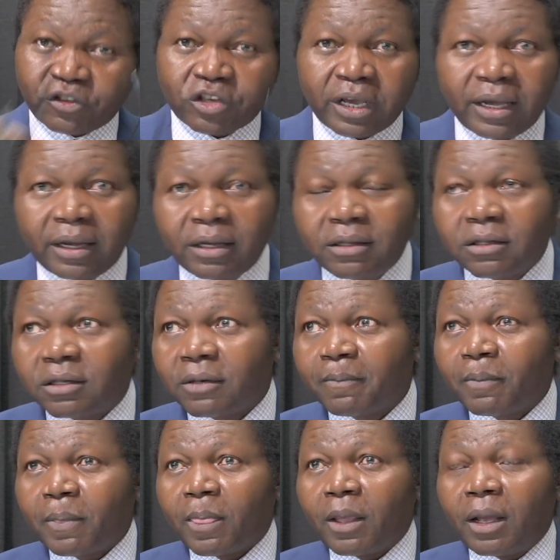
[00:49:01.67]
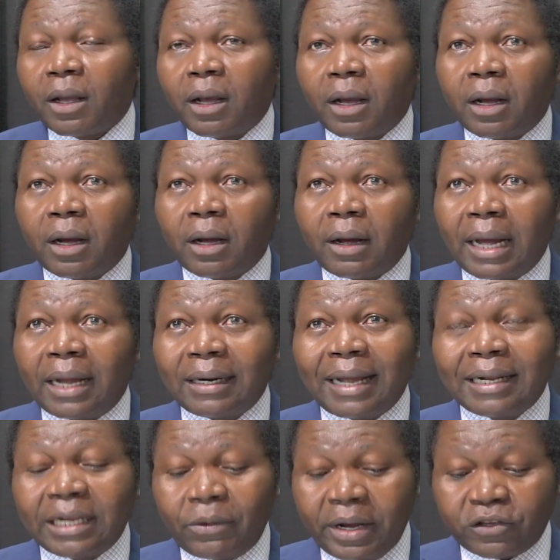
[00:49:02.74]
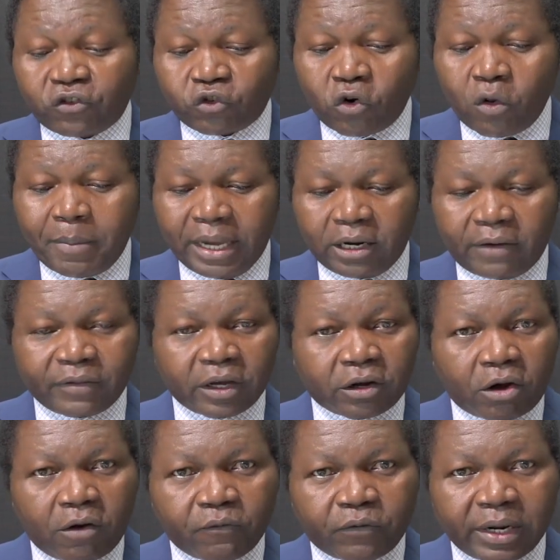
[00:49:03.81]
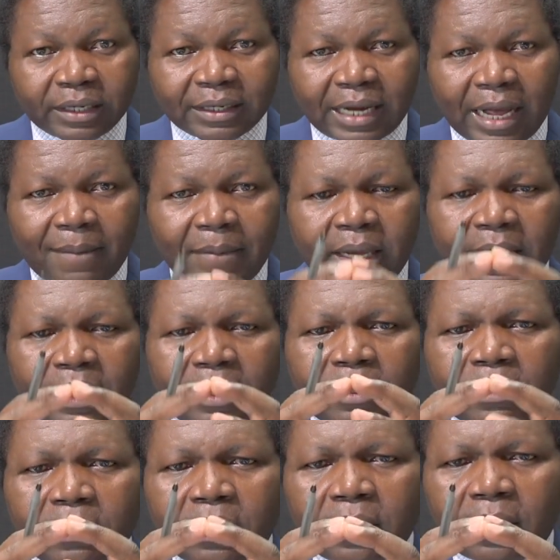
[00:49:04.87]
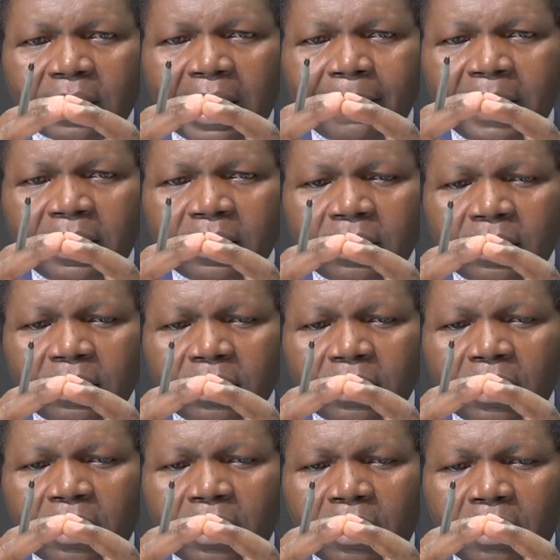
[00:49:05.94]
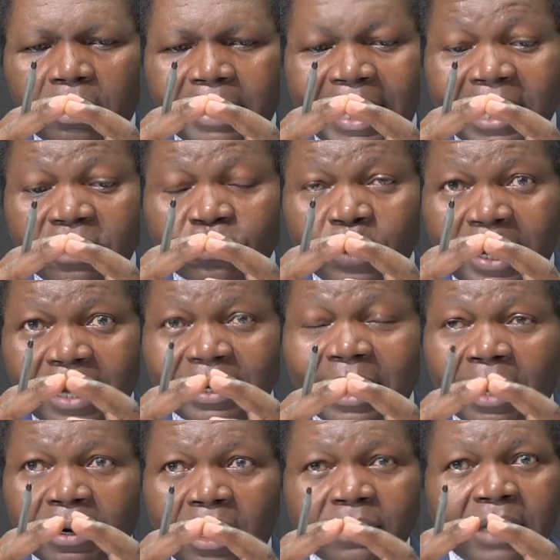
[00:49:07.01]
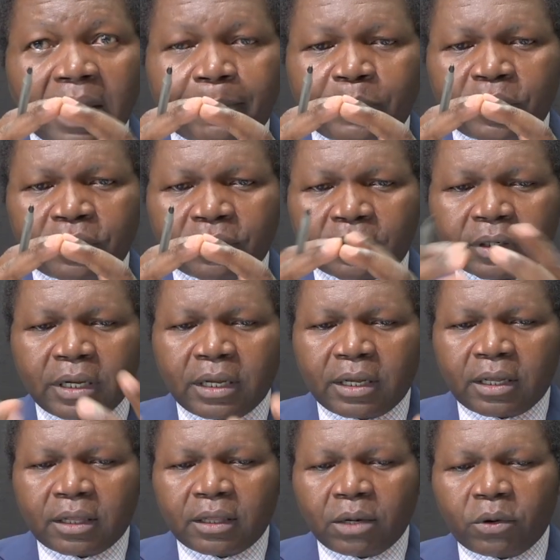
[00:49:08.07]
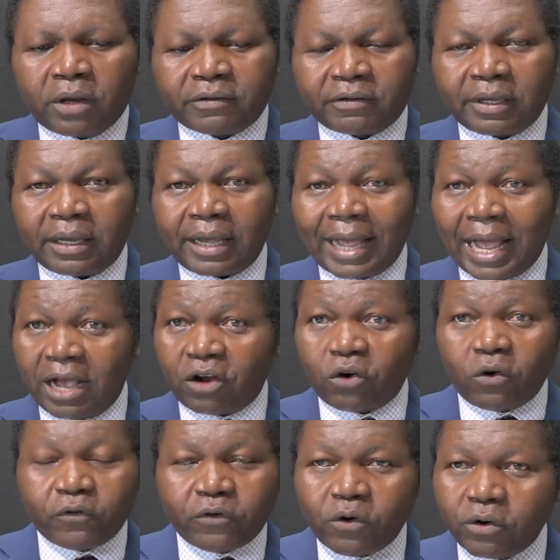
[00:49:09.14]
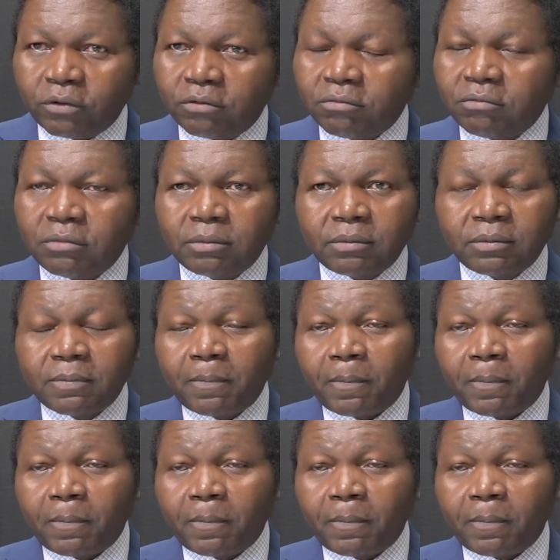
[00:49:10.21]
change, and there were so many of the conflict coming head to head around that period. There was the Anglophone